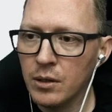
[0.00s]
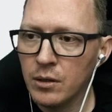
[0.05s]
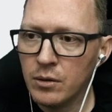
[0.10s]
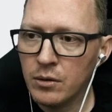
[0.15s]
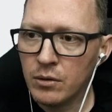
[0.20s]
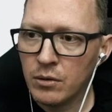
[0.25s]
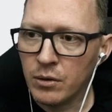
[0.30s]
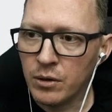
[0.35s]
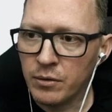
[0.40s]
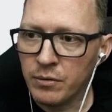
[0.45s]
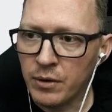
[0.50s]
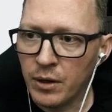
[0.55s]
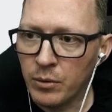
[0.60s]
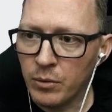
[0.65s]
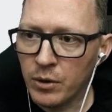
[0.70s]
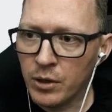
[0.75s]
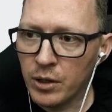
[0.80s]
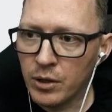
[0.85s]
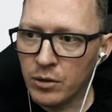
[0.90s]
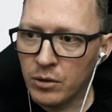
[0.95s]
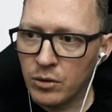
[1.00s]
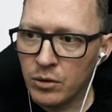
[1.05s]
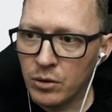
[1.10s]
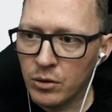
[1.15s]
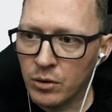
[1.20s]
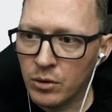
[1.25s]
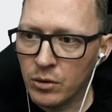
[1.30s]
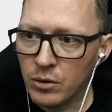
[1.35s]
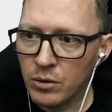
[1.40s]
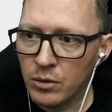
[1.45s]
so if I wanted
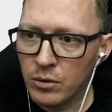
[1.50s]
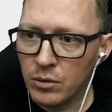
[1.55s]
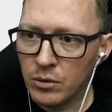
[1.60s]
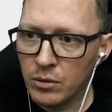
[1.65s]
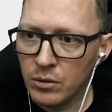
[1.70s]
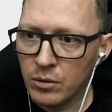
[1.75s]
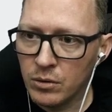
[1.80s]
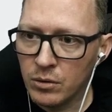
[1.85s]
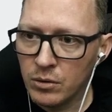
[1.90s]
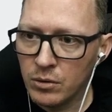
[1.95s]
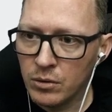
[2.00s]
to